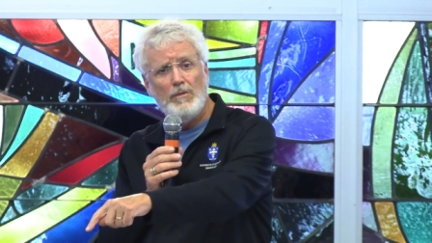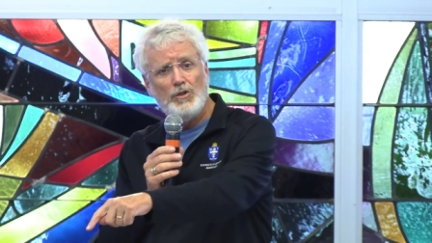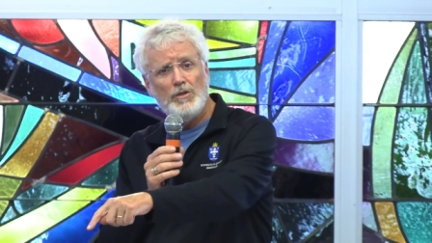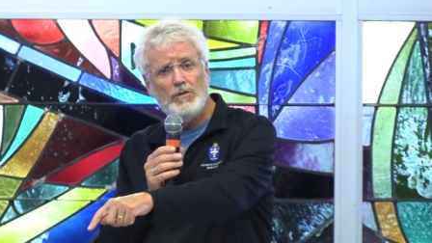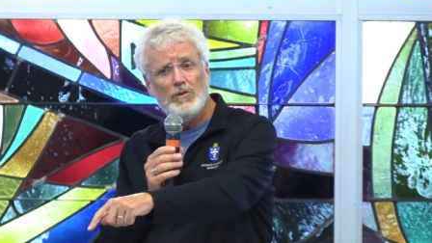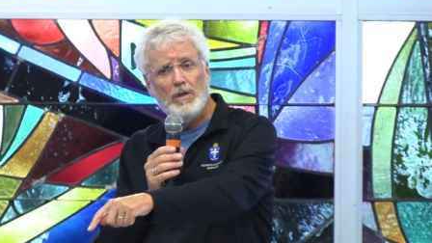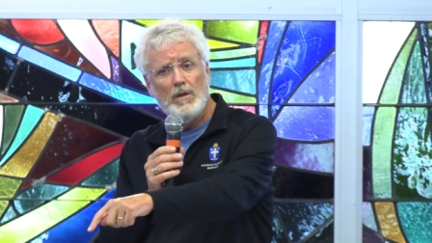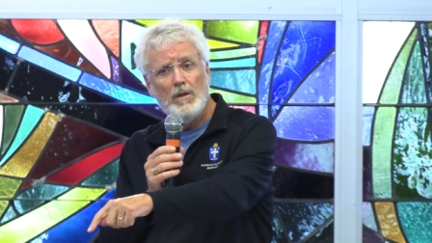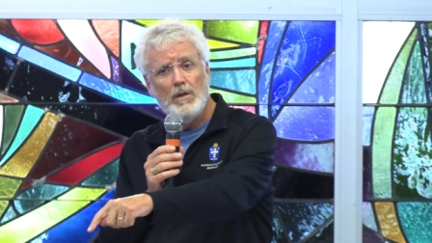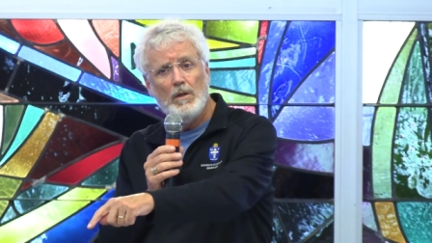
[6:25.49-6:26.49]
missions
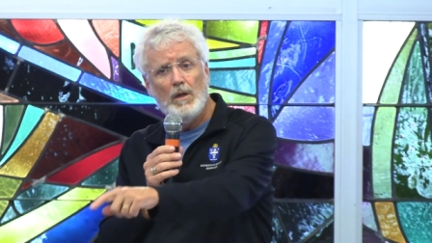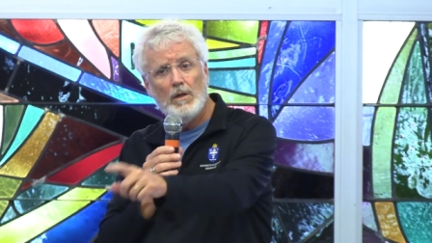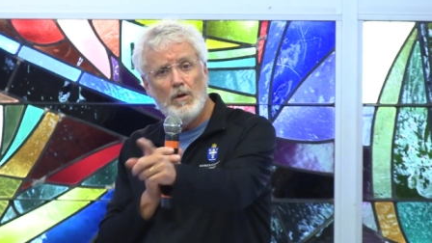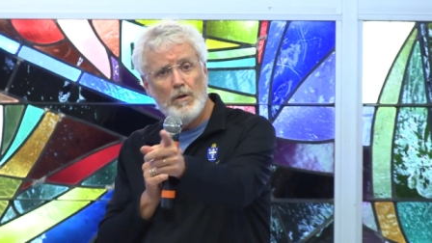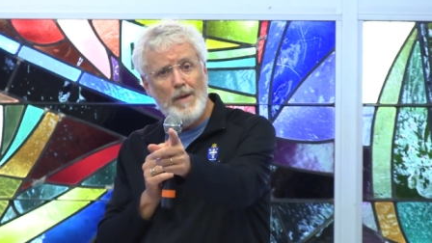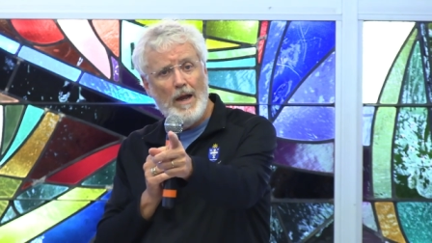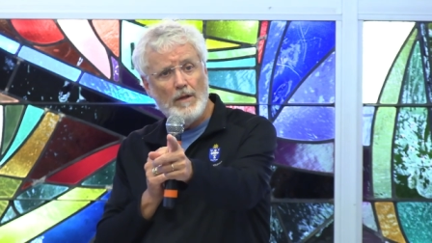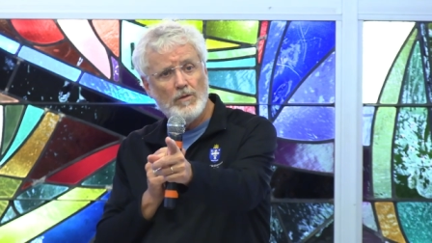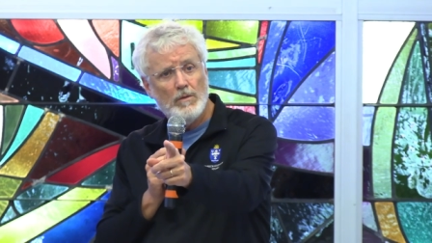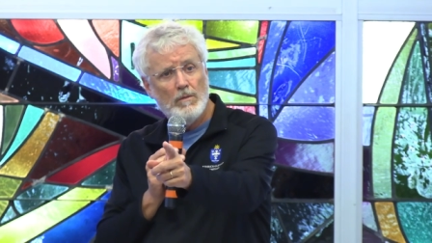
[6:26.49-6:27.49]
and go to
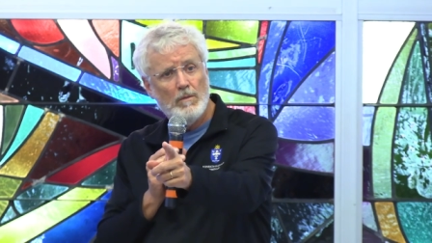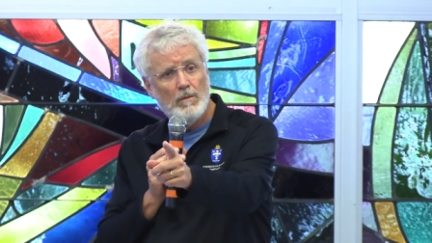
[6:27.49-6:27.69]
Mass.